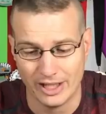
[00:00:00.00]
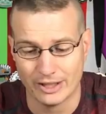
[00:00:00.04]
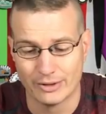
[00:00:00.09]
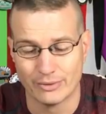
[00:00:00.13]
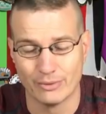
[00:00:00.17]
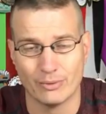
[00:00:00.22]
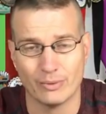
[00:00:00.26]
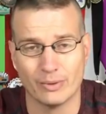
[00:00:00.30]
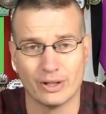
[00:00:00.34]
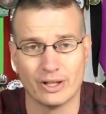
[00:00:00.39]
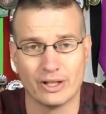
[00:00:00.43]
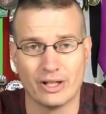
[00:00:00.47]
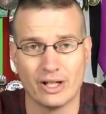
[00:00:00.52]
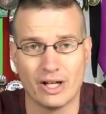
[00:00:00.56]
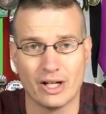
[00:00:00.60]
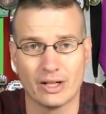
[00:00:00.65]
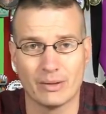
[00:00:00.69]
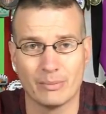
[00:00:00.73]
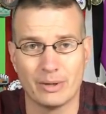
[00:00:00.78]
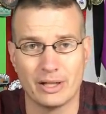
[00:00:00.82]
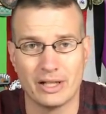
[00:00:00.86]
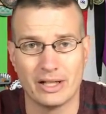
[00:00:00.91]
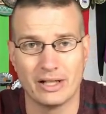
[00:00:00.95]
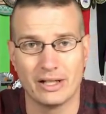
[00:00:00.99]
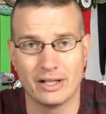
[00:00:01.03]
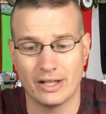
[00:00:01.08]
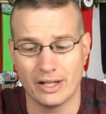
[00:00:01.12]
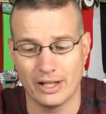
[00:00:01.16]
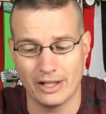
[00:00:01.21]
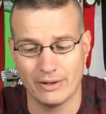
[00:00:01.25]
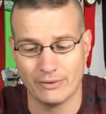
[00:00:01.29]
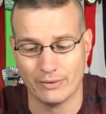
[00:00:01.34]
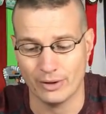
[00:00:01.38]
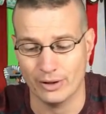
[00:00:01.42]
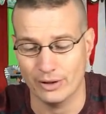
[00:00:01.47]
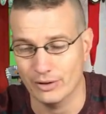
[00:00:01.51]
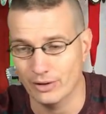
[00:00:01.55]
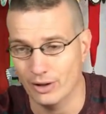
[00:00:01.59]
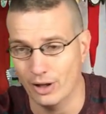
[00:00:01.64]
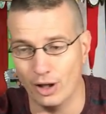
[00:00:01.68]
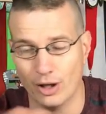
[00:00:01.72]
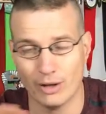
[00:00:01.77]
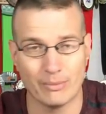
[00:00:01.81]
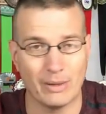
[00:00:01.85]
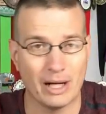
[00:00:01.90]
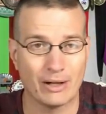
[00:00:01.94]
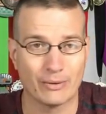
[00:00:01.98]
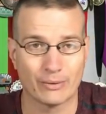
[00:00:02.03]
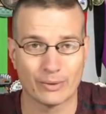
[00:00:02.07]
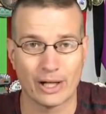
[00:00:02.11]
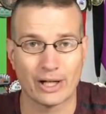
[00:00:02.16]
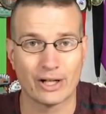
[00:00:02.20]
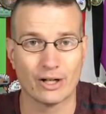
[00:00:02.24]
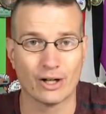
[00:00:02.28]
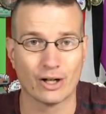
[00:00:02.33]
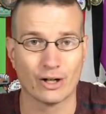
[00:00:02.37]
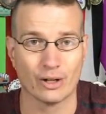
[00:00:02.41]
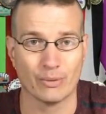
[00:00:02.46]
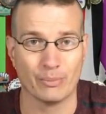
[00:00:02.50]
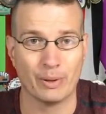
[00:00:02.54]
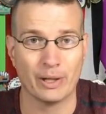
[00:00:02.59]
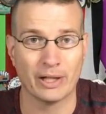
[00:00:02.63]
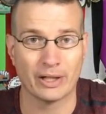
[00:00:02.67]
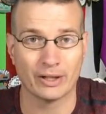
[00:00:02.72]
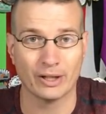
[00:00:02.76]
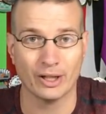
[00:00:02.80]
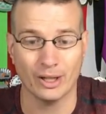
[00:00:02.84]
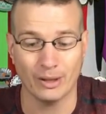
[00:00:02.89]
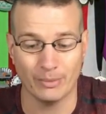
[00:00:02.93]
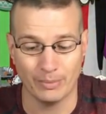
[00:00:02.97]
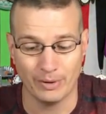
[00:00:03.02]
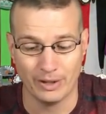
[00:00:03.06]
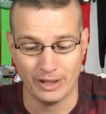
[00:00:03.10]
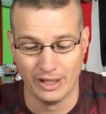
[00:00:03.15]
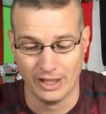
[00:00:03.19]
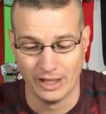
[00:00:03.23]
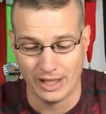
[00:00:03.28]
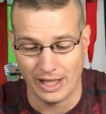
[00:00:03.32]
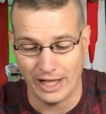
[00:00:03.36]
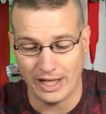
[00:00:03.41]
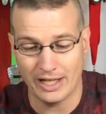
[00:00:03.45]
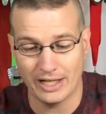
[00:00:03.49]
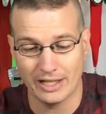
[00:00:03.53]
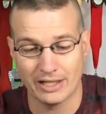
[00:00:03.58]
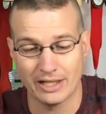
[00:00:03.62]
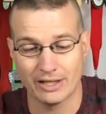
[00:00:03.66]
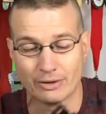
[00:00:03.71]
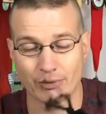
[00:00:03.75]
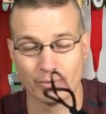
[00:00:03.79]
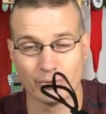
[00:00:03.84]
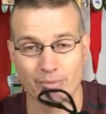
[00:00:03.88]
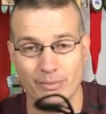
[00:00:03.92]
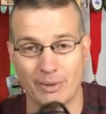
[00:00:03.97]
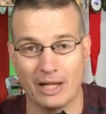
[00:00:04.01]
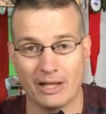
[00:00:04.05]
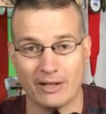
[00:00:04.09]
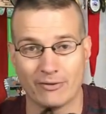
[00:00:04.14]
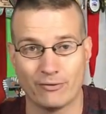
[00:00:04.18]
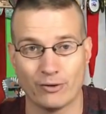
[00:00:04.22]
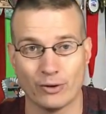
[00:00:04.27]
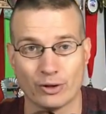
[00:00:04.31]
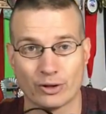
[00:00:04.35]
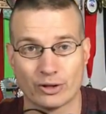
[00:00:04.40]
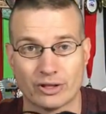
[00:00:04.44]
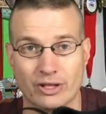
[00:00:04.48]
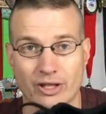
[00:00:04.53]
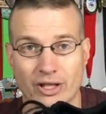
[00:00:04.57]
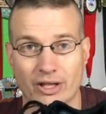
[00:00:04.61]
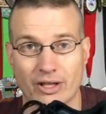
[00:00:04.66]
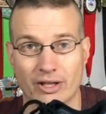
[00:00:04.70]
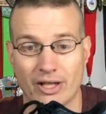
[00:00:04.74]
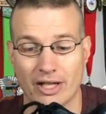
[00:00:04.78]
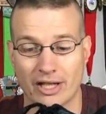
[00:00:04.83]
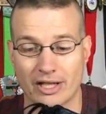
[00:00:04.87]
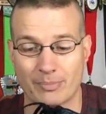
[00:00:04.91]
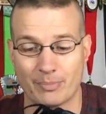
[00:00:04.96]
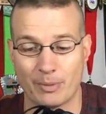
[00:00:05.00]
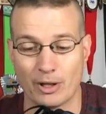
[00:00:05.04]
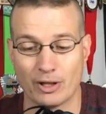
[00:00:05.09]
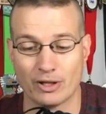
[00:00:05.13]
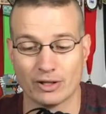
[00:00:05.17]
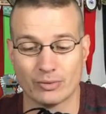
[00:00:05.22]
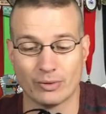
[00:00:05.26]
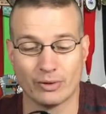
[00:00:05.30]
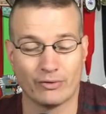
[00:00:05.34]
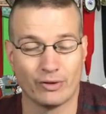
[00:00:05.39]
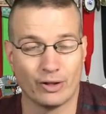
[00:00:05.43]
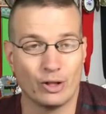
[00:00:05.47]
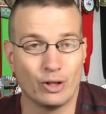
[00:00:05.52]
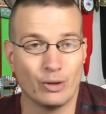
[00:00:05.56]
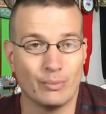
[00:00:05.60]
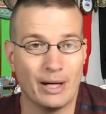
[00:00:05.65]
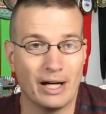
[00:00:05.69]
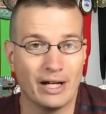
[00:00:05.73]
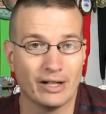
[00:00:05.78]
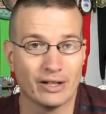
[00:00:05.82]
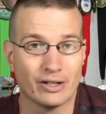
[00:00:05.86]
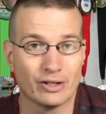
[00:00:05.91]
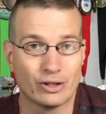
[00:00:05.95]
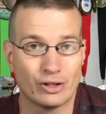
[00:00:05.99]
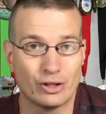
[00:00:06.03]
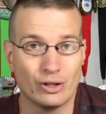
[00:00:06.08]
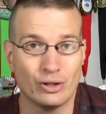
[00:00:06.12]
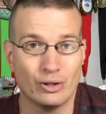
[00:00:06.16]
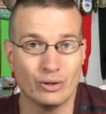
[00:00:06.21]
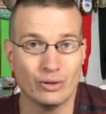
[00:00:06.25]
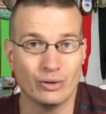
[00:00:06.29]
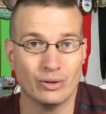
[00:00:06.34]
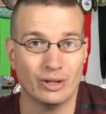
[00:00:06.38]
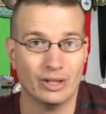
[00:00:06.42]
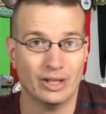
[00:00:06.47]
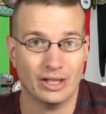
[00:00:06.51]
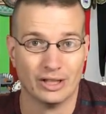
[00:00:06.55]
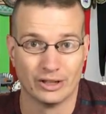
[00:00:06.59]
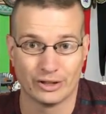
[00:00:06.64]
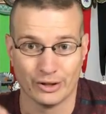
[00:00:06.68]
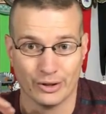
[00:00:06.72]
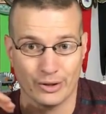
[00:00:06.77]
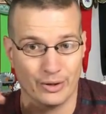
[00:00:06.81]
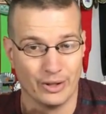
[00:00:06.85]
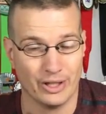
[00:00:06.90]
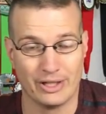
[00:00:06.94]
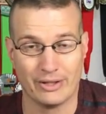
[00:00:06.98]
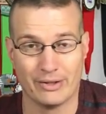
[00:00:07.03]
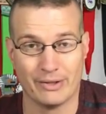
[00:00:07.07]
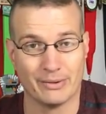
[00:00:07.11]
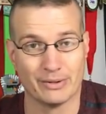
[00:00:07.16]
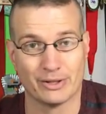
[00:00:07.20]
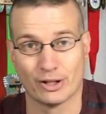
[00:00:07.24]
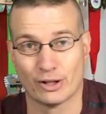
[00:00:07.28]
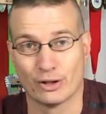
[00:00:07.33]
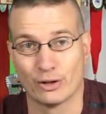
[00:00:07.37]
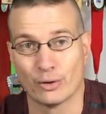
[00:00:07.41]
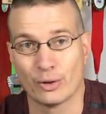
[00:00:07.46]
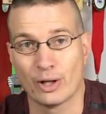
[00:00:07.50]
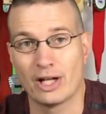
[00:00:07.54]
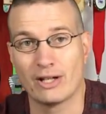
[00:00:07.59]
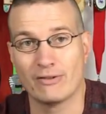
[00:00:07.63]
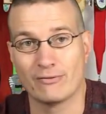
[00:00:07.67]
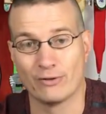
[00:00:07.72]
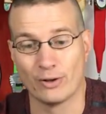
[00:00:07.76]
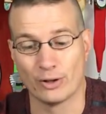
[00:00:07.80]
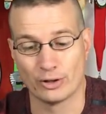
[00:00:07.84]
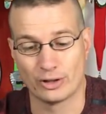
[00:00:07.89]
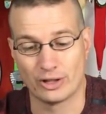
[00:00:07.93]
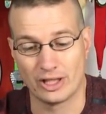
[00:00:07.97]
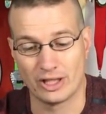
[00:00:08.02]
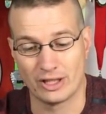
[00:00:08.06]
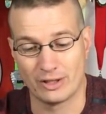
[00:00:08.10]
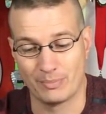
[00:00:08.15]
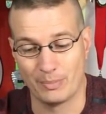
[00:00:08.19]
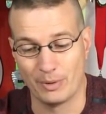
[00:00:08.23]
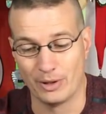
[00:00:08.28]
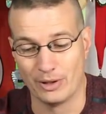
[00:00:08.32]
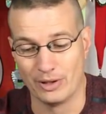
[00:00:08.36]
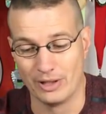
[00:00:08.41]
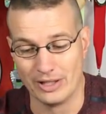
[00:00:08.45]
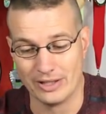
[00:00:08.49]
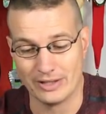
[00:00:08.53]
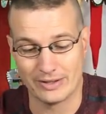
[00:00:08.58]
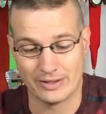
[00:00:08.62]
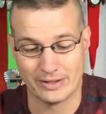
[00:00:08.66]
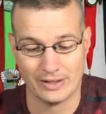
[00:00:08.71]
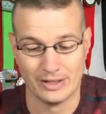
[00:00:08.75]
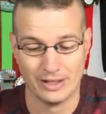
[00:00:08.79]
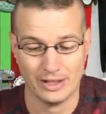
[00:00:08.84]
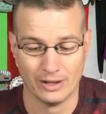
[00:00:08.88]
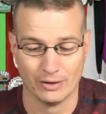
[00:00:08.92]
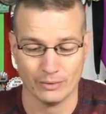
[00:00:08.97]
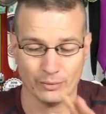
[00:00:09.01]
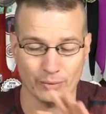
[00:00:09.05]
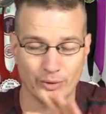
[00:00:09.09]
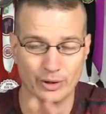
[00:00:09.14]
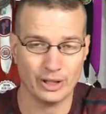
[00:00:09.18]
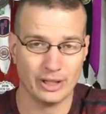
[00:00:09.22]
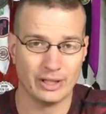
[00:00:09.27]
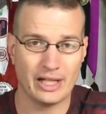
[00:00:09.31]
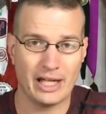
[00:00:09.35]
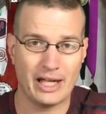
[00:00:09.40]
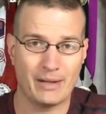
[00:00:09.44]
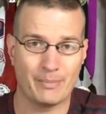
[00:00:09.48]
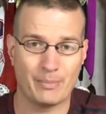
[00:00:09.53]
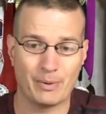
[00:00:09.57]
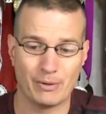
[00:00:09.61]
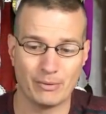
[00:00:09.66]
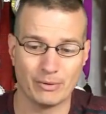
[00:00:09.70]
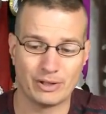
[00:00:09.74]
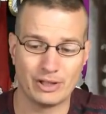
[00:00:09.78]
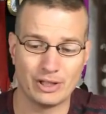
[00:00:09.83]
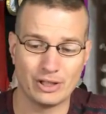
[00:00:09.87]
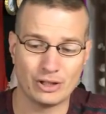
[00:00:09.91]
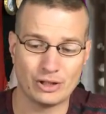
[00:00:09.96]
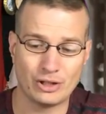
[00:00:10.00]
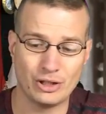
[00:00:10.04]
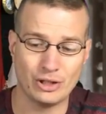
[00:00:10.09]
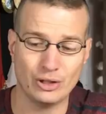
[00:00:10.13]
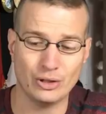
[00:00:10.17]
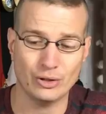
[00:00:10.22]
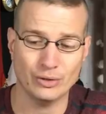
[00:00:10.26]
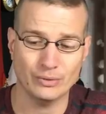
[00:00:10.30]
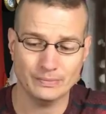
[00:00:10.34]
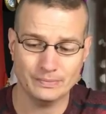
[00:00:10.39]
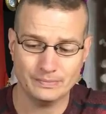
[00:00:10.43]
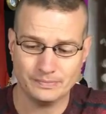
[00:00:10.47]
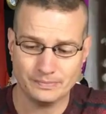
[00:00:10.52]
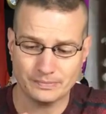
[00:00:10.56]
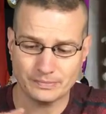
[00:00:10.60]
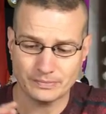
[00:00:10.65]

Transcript: this one would have not have been even on my radar to pick up, and this was my first experience with a New Balance shoe, so it was a great first experience. Really happy with this shoe.